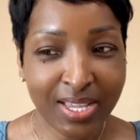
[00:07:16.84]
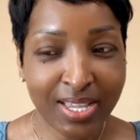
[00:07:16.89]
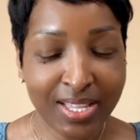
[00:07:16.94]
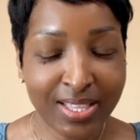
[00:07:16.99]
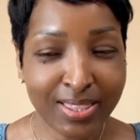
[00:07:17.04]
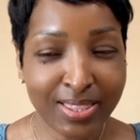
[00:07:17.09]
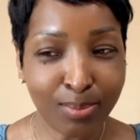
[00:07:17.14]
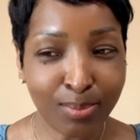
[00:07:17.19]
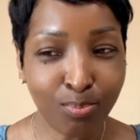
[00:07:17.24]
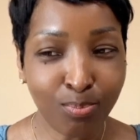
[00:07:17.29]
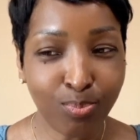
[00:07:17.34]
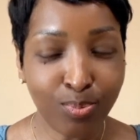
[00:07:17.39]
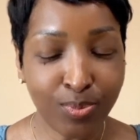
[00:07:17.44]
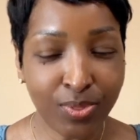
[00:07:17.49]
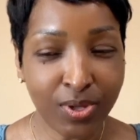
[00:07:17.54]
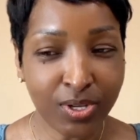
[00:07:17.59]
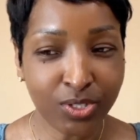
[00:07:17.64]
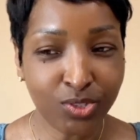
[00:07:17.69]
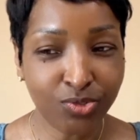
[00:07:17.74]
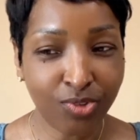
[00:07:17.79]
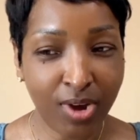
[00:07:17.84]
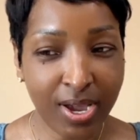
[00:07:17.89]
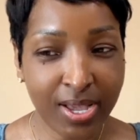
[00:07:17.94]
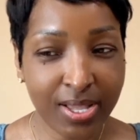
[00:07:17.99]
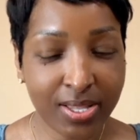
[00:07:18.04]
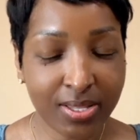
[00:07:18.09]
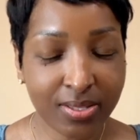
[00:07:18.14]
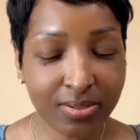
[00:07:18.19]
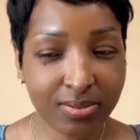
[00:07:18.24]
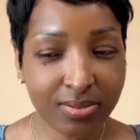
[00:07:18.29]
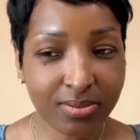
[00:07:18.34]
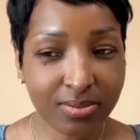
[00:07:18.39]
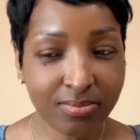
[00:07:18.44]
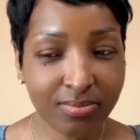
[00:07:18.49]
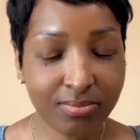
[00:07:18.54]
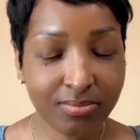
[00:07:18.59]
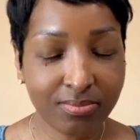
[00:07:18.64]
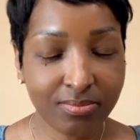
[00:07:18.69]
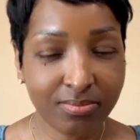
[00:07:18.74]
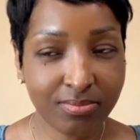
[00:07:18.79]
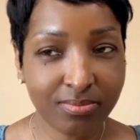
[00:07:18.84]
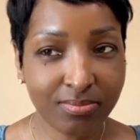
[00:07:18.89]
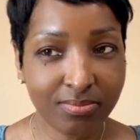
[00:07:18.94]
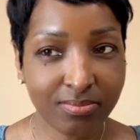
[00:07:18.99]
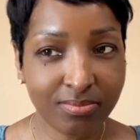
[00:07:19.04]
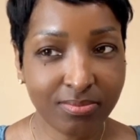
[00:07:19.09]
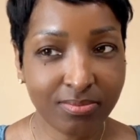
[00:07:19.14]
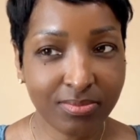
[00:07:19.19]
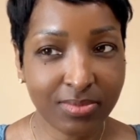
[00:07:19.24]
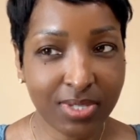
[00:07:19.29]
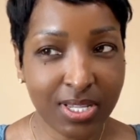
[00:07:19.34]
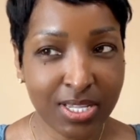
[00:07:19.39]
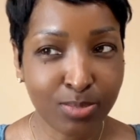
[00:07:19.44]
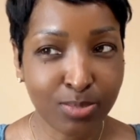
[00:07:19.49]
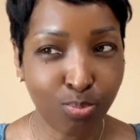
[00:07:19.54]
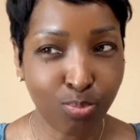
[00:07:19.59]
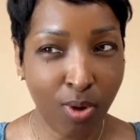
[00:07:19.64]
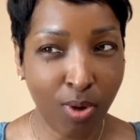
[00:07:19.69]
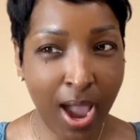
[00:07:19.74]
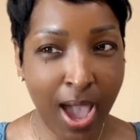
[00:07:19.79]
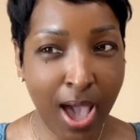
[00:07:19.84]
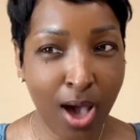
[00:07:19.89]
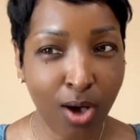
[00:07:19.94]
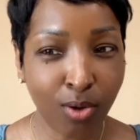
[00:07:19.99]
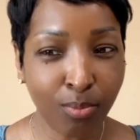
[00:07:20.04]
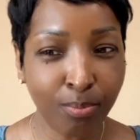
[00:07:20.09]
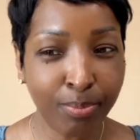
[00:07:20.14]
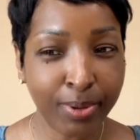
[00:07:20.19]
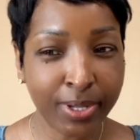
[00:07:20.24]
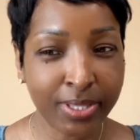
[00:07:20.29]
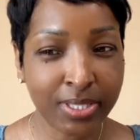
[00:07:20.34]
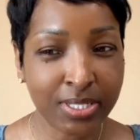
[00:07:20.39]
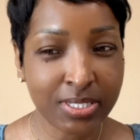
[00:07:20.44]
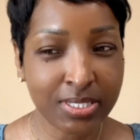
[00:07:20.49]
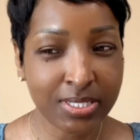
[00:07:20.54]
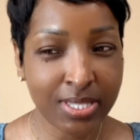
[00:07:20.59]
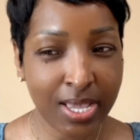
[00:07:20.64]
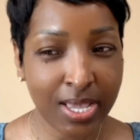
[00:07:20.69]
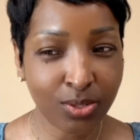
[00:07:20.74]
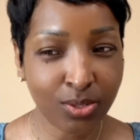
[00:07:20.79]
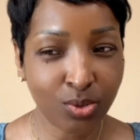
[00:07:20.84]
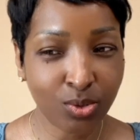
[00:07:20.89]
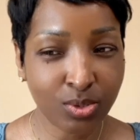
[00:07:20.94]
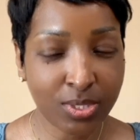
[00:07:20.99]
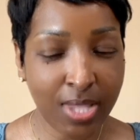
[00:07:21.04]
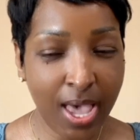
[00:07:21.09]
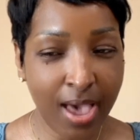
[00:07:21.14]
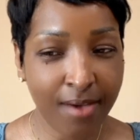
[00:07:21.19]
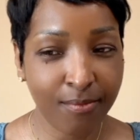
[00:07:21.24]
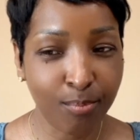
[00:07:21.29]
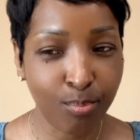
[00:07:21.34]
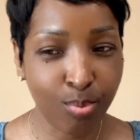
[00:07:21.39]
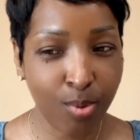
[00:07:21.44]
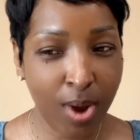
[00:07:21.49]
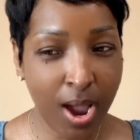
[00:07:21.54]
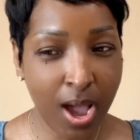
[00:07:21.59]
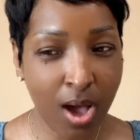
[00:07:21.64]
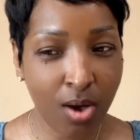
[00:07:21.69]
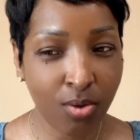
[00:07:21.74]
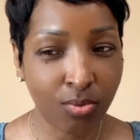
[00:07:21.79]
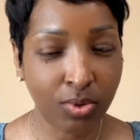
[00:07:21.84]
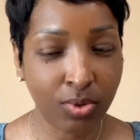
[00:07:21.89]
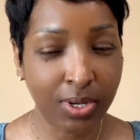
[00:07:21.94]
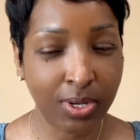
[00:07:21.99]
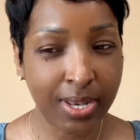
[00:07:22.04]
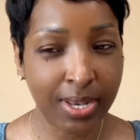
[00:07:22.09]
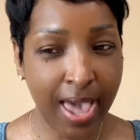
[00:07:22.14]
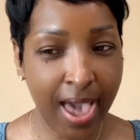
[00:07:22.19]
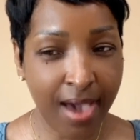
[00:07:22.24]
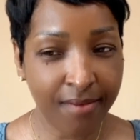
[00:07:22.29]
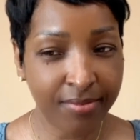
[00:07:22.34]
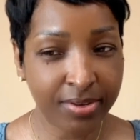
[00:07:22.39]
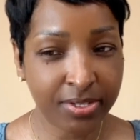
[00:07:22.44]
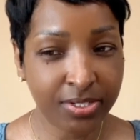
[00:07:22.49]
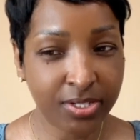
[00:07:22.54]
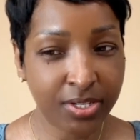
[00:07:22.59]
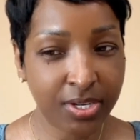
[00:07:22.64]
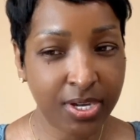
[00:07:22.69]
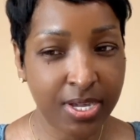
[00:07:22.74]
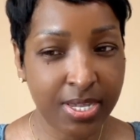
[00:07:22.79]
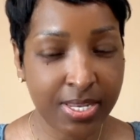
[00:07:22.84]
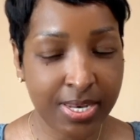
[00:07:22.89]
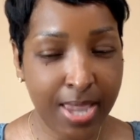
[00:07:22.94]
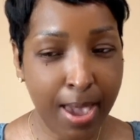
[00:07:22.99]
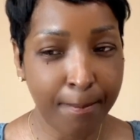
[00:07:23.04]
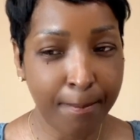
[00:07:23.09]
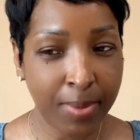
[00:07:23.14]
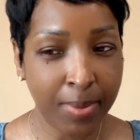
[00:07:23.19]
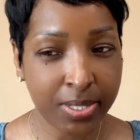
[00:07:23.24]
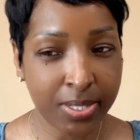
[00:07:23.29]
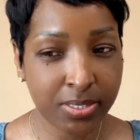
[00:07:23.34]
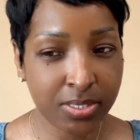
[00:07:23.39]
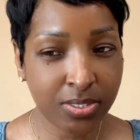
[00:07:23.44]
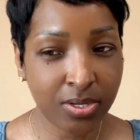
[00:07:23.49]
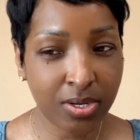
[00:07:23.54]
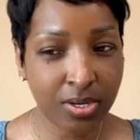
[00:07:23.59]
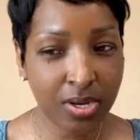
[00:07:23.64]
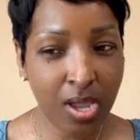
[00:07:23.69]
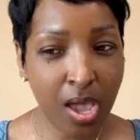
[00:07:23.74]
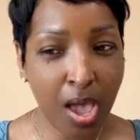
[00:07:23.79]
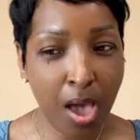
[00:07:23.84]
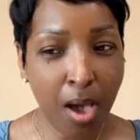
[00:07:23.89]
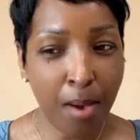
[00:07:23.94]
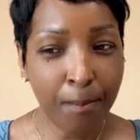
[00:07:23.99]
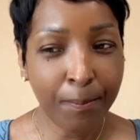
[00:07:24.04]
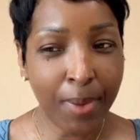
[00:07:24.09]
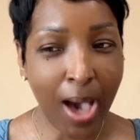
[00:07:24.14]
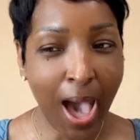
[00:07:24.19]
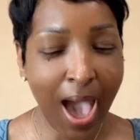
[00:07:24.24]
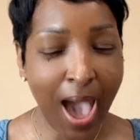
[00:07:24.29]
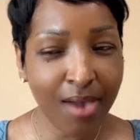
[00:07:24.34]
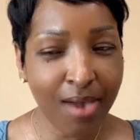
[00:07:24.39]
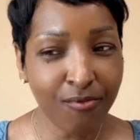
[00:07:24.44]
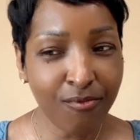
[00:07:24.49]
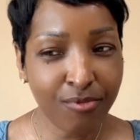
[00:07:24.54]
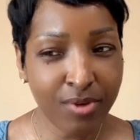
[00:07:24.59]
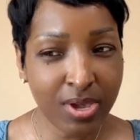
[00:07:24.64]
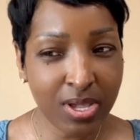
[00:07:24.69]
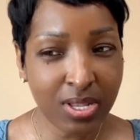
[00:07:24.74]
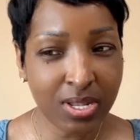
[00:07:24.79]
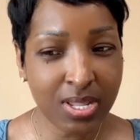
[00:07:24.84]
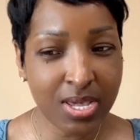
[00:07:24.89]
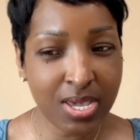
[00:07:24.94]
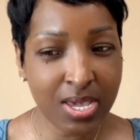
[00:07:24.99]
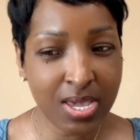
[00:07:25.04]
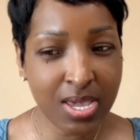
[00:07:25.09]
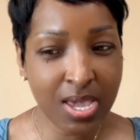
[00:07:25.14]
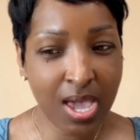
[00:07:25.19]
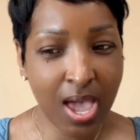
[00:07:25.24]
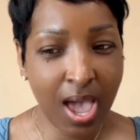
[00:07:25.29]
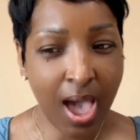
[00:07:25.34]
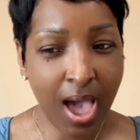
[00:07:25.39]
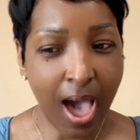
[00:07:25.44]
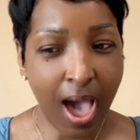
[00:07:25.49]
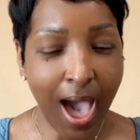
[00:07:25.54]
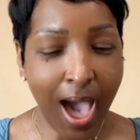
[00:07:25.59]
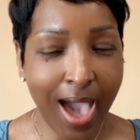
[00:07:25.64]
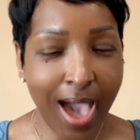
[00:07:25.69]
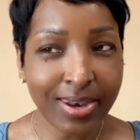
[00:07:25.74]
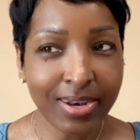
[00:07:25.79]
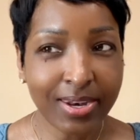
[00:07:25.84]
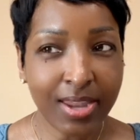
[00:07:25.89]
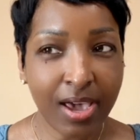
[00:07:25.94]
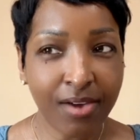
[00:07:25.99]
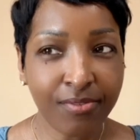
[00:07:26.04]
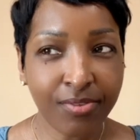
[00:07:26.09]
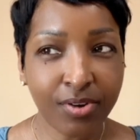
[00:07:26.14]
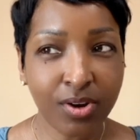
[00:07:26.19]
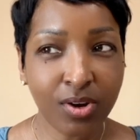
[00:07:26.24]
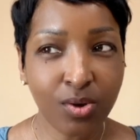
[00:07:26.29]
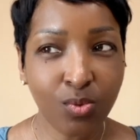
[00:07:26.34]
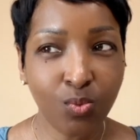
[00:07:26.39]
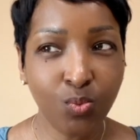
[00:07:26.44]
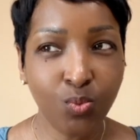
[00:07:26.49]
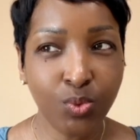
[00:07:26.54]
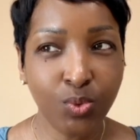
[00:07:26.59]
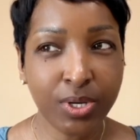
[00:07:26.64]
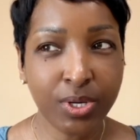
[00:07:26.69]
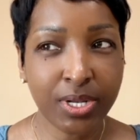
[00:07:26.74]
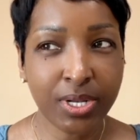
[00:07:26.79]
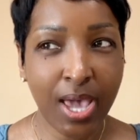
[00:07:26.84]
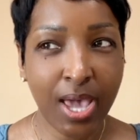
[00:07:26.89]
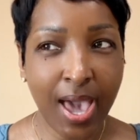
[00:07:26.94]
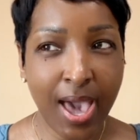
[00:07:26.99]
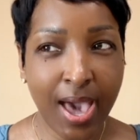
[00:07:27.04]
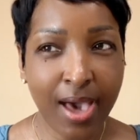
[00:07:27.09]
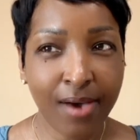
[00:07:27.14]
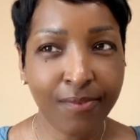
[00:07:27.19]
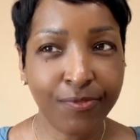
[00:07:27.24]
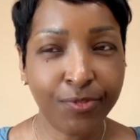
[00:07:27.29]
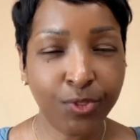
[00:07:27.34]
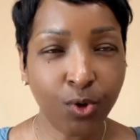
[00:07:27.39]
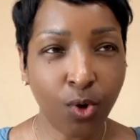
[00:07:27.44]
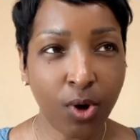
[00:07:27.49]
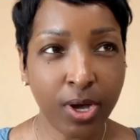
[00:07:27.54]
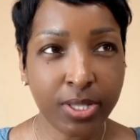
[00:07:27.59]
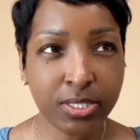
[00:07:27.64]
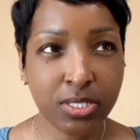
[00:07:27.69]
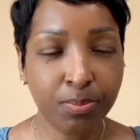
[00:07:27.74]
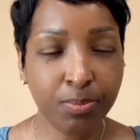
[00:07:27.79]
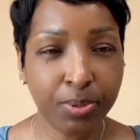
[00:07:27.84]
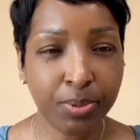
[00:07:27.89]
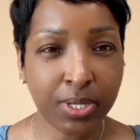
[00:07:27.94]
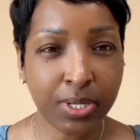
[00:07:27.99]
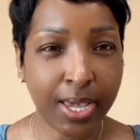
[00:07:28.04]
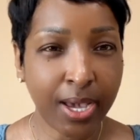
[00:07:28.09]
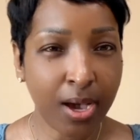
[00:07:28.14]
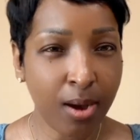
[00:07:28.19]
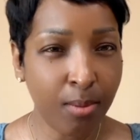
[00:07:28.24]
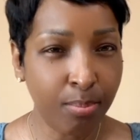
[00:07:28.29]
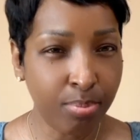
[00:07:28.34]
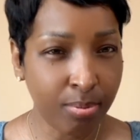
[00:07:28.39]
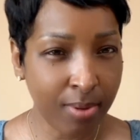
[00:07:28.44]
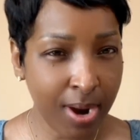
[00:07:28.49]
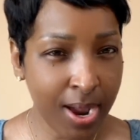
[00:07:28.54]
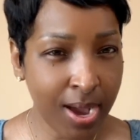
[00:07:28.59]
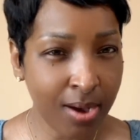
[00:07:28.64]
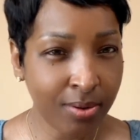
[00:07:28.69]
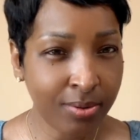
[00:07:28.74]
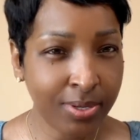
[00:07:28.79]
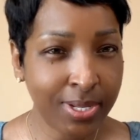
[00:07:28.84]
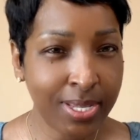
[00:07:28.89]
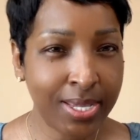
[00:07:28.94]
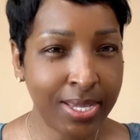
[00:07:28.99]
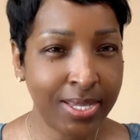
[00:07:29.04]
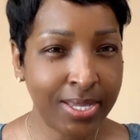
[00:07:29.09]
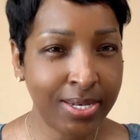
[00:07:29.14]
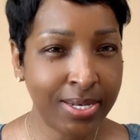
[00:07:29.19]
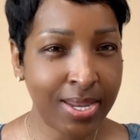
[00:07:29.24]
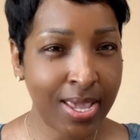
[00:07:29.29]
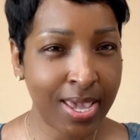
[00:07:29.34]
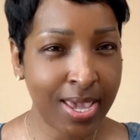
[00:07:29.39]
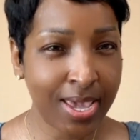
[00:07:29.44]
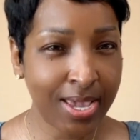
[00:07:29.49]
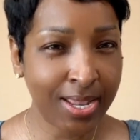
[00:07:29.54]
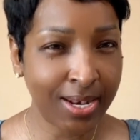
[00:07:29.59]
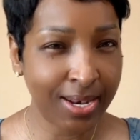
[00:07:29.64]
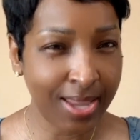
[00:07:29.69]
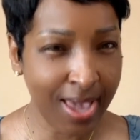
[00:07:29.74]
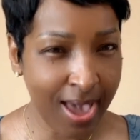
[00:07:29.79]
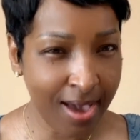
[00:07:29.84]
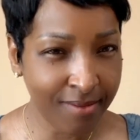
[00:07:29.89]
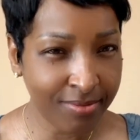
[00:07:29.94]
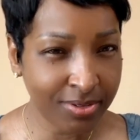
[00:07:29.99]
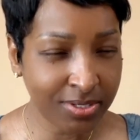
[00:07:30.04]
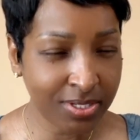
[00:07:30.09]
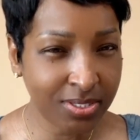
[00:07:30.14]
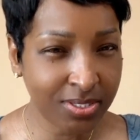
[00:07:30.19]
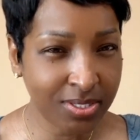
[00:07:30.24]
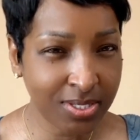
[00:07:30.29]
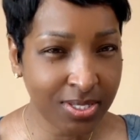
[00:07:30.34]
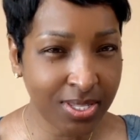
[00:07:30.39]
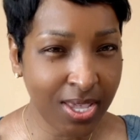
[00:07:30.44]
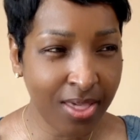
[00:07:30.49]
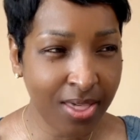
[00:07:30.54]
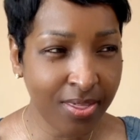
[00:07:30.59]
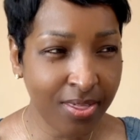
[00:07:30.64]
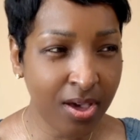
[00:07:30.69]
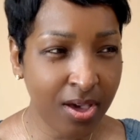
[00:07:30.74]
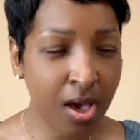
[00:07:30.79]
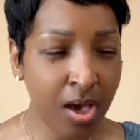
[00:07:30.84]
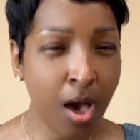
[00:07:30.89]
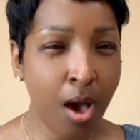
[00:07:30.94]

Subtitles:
the dress is brown, but the sandals have brown, lavender, and that mustard. But I never would have thought to put like a brown and a lavender together.